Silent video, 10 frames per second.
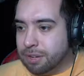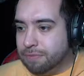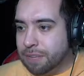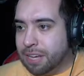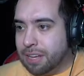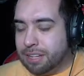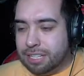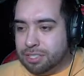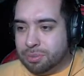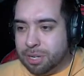go flick on
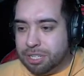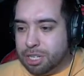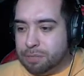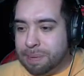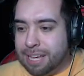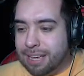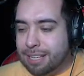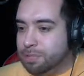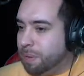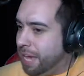these switches
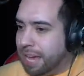because we